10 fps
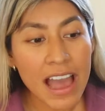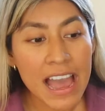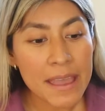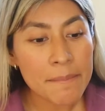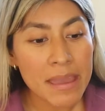
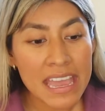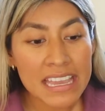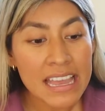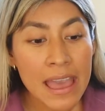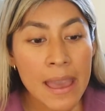I
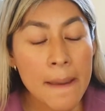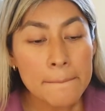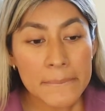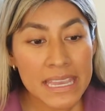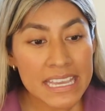make
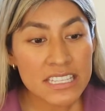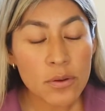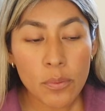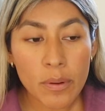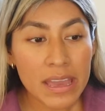meat
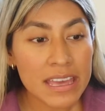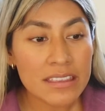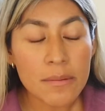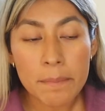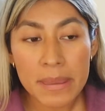
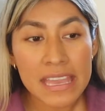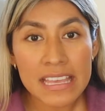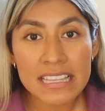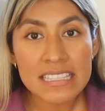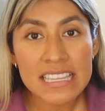with
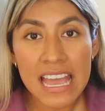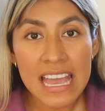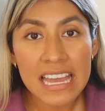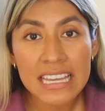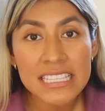beans
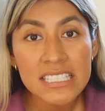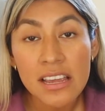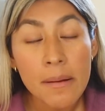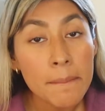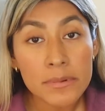and
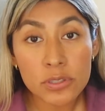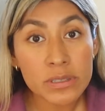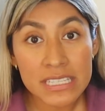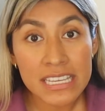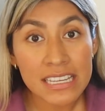
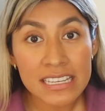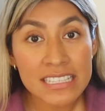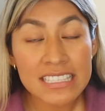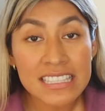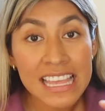
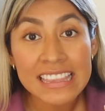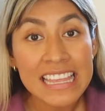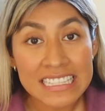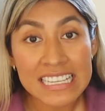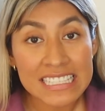tortillas, like
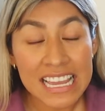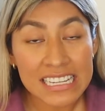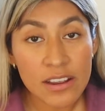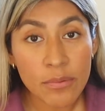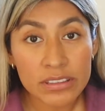that's
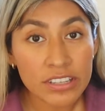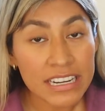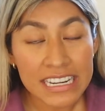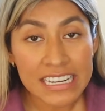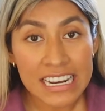exactly what they're
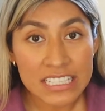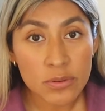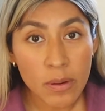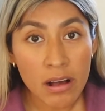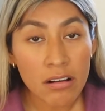eating as
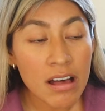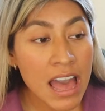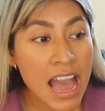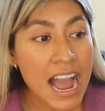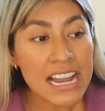well.
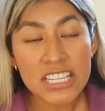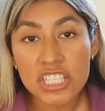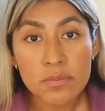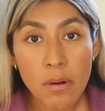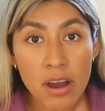I
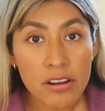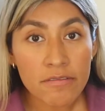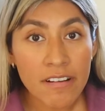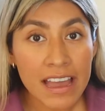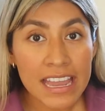just
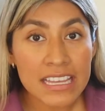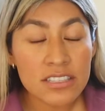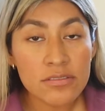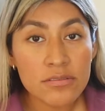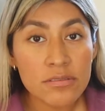modify it
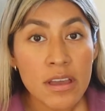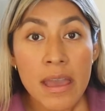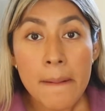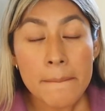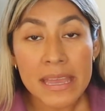to
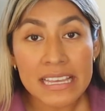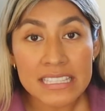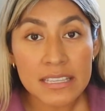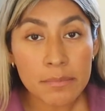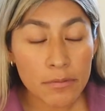make it
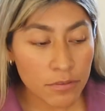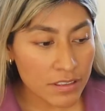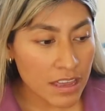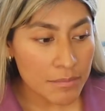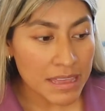simple for
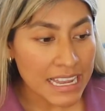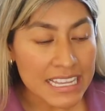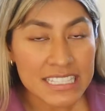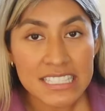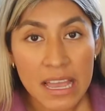them. Like
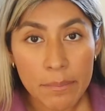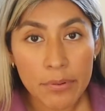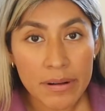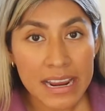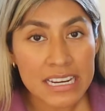I
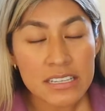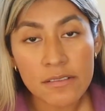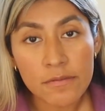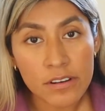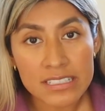separate,
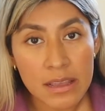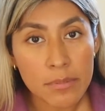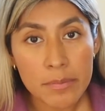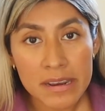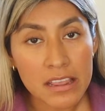for
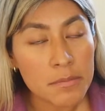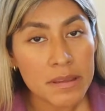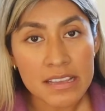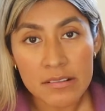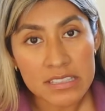example,
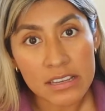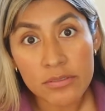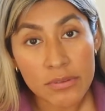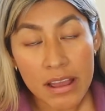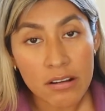Penelope, I would say
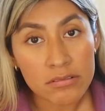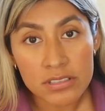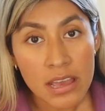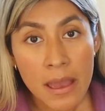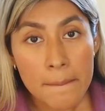
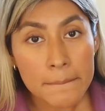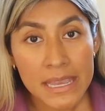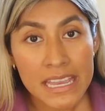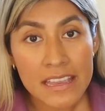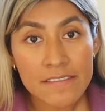ground
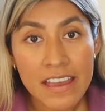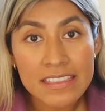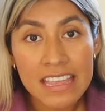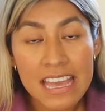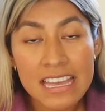beef,
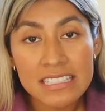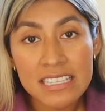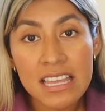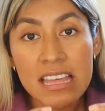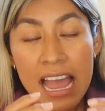and then
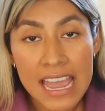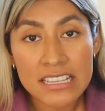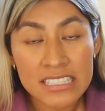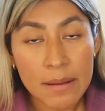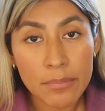I
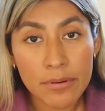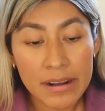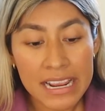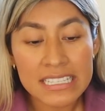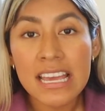
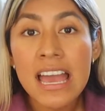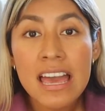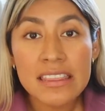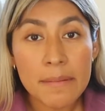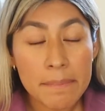separate
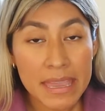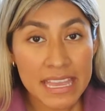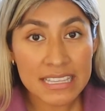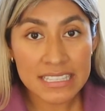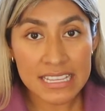the
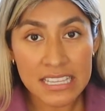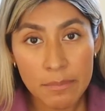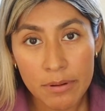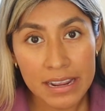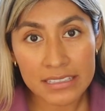beans, I
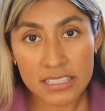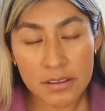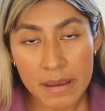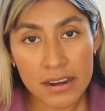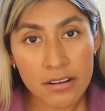separate the
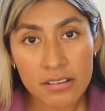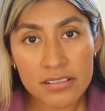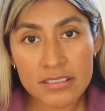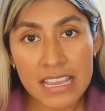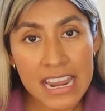
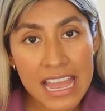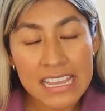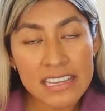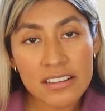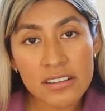tomatoes, and
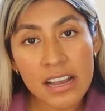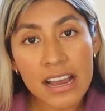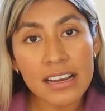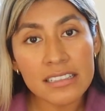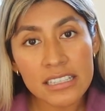I
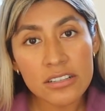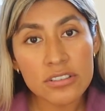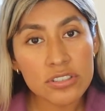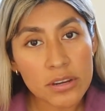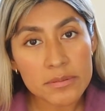cut a little
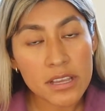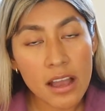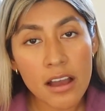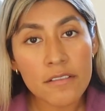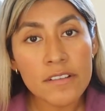strips
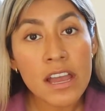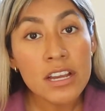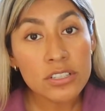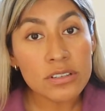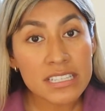of
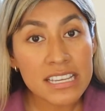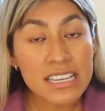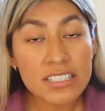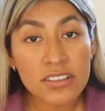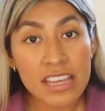
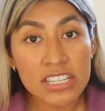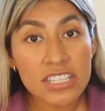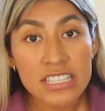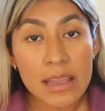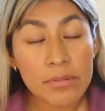tortillas so that
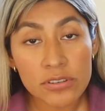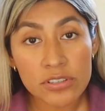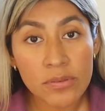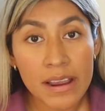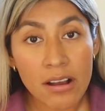she's able to
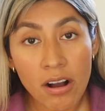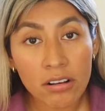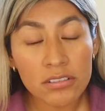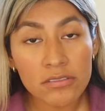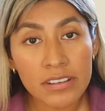try all of